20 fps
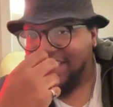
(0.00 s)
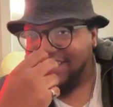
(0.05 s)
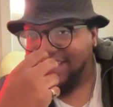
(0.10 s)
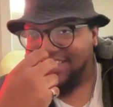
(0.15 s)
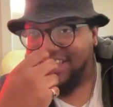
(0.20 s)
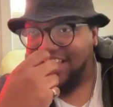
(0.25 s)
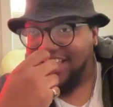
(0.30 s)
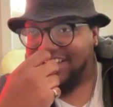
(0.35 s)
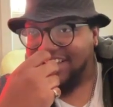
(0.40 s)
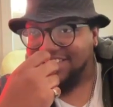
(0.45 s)
like
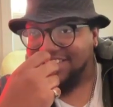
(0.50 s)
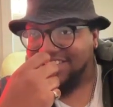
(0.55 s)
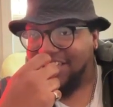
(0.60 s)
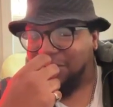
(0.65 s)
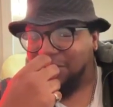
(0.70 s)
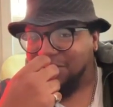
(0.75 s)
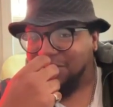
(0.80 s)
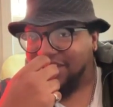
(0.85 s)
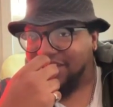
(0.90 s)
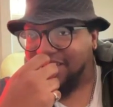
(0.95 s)
I
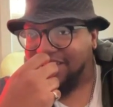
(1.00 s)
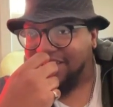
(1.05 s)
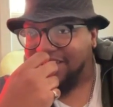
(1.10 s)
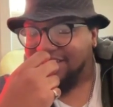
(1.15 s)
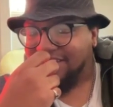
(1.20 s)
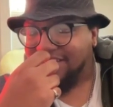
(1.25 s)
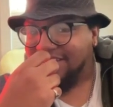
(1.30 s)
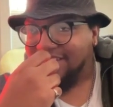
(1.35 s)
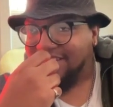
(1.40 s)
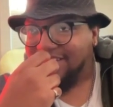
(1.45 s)
said, that was
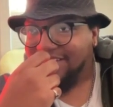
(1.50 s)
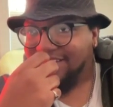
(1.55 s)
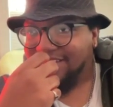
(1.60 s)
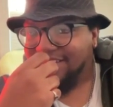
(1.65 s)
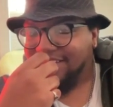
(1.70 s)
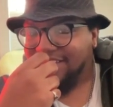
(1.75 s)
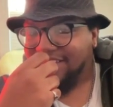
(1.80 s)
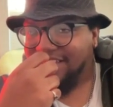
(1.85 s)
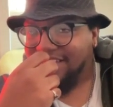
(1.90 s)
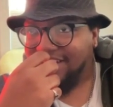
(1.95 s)
like
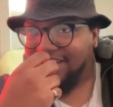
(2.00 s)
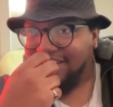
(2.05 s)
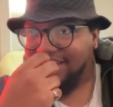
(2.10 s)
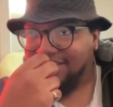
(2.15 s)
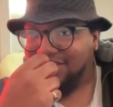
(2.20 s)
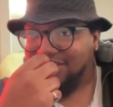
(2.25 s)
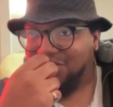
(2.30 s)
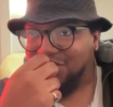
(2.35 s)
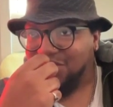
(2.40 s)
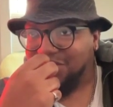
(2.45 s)

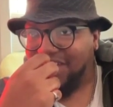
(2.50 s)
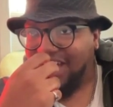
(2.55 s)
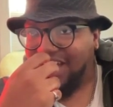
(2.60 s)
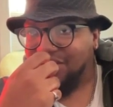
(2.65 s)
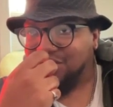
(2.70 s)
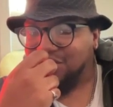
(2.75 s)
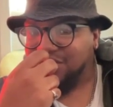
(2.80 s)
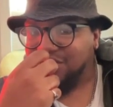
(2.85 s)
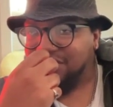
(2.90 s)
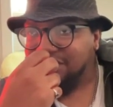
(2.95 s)

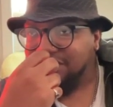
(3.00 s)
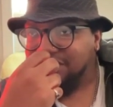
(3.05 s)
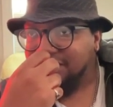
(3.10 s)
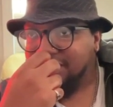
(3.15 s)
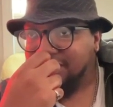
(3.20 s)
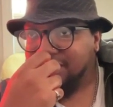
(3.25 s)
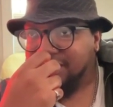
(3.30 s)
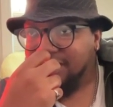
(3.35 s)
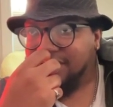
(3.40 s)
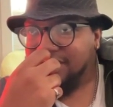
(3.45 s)
2000.
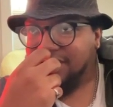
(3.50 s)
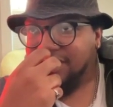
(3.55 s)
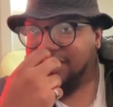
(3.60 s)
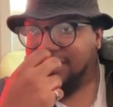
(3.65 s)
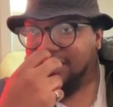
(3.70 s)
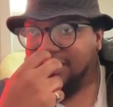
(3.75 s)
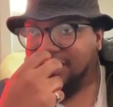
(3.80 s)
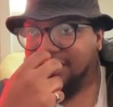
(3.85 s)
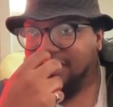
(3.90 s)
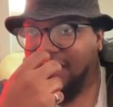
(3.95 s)

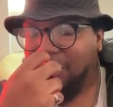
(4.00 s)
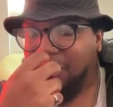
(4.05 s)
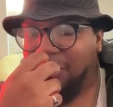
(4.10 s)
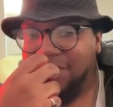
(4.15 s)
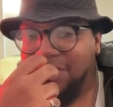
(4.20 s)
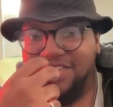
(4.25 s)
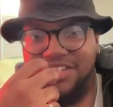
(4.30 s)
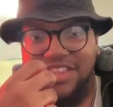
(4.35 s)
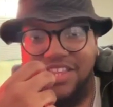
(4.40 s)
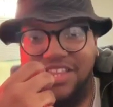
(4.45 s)
I
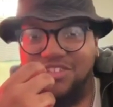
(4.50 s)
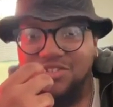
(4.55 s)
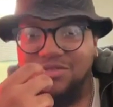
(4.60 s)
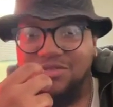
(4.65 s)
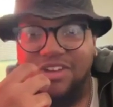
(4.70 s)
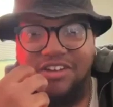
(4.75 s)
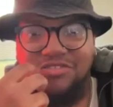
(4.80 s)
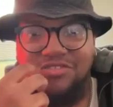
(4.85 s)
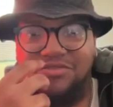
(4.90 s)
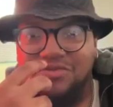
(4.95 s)
want to say like
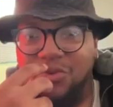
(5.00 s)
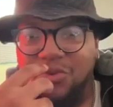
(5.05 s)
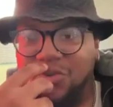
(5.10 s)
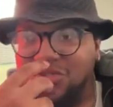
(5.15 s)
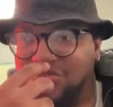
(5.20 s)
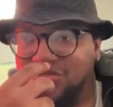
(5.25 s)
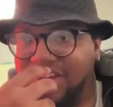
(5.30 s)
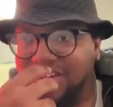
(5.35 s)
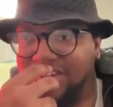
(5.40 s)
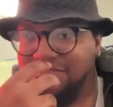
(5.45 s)

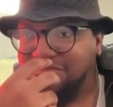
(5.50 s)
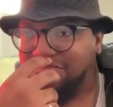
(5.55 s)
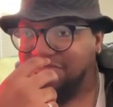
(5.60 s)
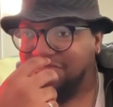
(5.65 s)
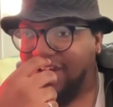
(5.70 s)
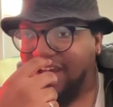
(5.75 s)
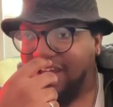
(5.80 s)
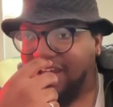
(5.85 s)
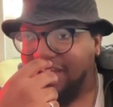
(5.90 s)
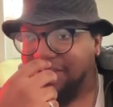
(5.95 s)
2004,
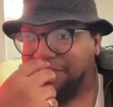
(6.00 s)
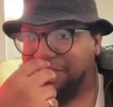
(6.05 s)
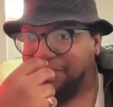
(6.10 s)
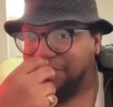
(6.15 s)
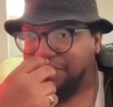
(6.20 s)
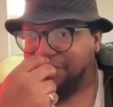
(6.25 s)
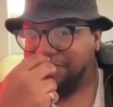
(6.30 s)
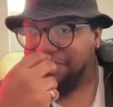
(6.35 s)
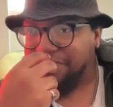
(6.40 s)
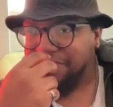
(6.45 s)
2005.
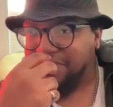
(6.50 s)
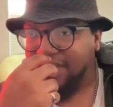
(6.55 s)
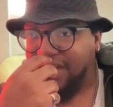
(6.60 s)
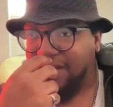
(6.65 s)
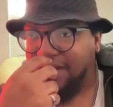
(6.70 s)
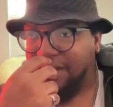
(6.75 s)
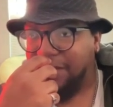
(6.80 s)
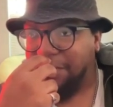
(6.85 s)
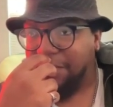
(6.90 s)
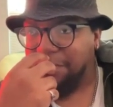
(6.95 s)

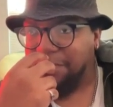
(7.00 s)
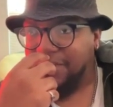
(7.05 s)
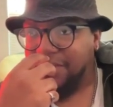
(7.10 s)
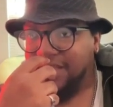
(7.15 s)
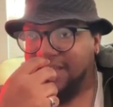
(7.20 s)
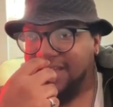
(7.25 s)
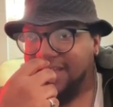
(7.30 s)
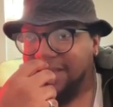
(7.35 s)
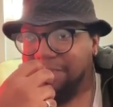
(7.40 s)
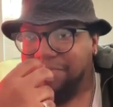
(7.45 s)

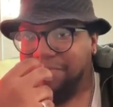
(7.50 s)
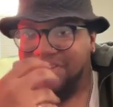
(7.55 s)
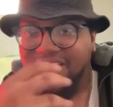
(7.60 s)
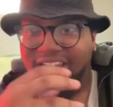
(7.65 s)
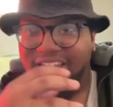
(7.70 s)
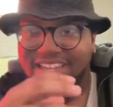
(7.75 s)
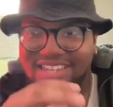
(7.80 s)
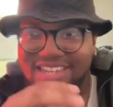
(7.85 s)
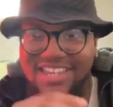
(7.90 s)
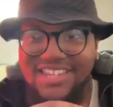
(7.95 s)

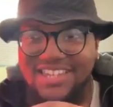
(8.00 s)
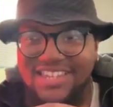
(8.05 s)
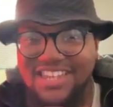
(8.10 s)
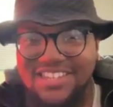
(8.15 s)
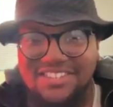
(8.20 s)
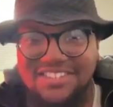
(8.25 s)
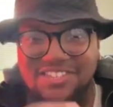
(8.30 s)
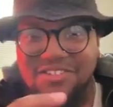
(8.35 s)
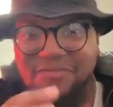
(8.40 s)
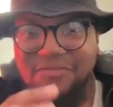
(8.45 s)
But like
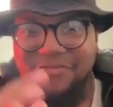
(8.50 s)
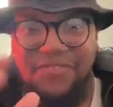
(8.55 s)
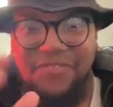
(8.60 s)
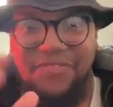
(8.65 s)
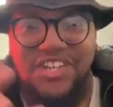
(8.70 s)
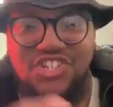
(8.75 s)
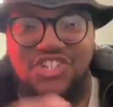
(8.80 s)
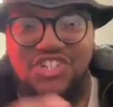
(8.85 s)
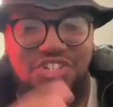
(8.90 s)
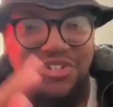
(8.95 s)
it's a
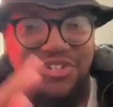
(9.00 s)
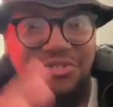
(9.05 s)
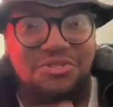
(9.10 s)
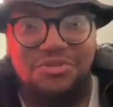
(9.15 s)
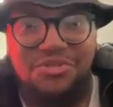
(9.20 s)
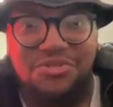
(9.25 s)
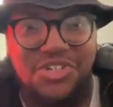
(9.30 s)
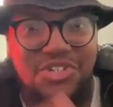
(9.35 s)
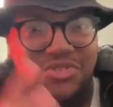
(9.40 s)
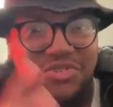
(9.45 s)

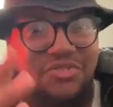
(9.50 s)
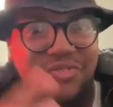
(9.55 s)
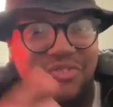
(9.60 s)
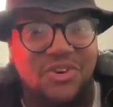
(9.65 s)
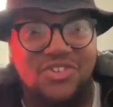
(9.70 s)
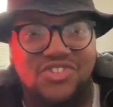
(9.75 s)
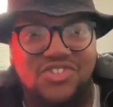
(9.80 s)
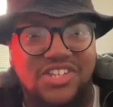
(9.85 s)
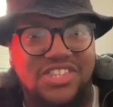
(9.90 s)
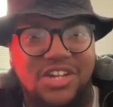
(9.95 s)
fictional
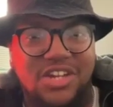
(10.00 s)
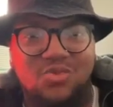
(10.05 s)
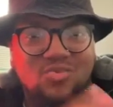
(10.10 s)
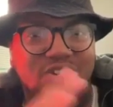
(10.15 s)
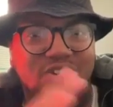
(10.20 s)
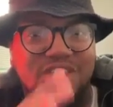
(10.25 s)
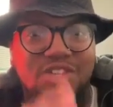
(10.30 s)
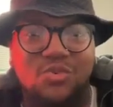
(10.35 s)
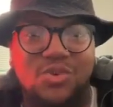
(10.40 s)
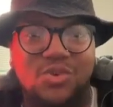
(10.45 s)
universe. Like there
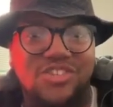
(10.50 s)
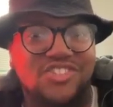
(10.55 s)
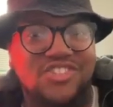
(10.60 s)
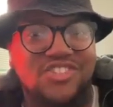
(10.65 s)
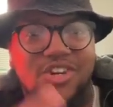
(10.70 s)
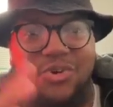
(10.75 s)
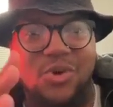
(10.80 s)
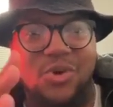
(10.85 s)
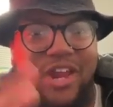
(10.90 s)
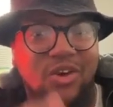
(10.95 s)
really
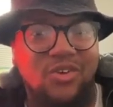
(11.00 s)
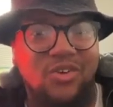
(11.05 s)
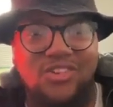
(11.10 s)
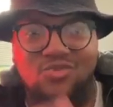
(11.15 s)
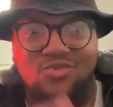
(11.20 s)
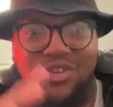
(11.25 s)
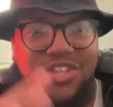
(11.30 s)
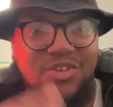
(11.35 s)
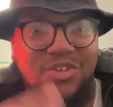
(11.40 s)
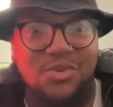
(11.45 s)
was no
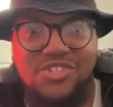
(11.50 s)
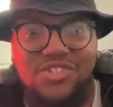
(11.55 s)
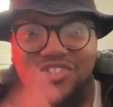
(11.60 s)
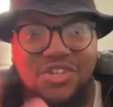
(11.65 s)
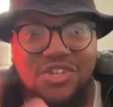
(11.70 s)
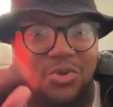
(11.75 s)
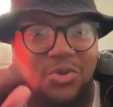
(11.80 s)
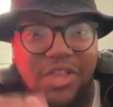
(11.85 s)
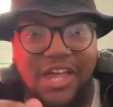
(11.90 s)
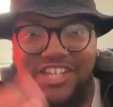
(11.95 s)
era, really
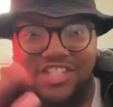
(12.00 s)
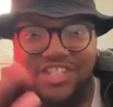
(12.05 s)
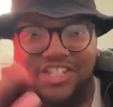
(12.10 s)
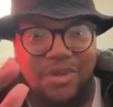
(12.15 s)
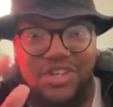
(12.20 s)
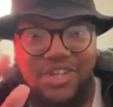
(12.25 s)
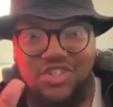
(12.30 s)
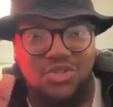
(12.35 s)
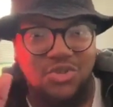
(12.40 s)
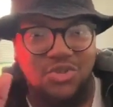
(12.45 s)
was no like
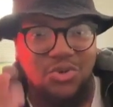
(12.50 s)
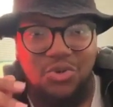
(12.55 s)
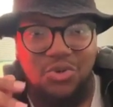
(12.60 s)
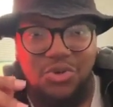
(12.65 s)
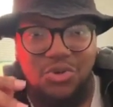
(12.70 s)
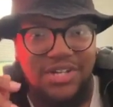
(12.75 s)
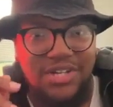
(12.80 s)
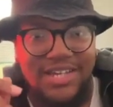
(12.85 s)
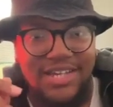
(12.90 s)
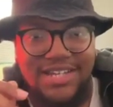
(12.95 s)

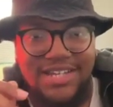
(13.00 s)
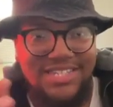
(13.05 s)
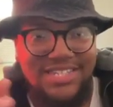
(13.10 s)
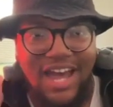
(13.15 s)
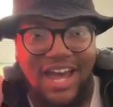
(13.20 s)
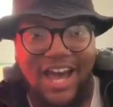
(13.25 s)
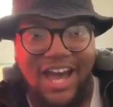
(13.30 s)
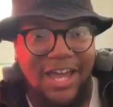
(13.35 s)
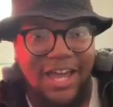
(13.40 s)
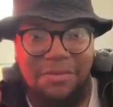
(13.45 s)
special
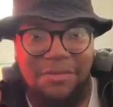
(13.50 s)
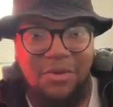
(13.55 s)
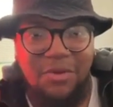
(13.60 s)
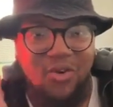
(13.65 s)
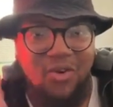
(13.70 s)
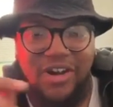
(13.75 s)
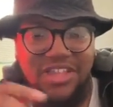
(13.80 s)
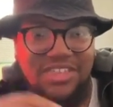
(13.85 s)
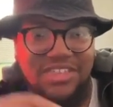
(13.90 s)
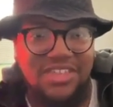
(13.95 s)
time
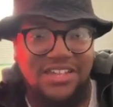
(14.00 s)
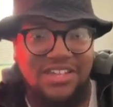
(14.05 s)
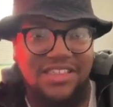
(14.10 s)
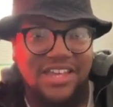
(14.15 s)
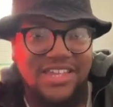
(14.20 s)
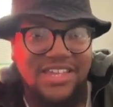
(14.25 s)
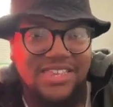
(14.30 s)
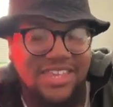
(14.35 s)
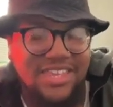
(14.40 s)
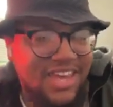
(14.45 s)
or
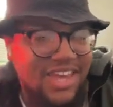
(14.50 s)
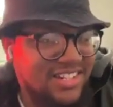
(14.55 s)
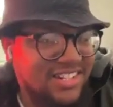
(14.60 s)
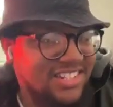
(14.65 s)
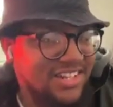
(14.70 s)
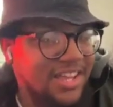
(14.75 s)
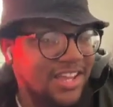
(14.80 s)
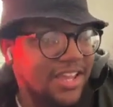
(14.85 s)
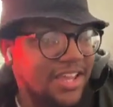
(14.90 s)
anything like that.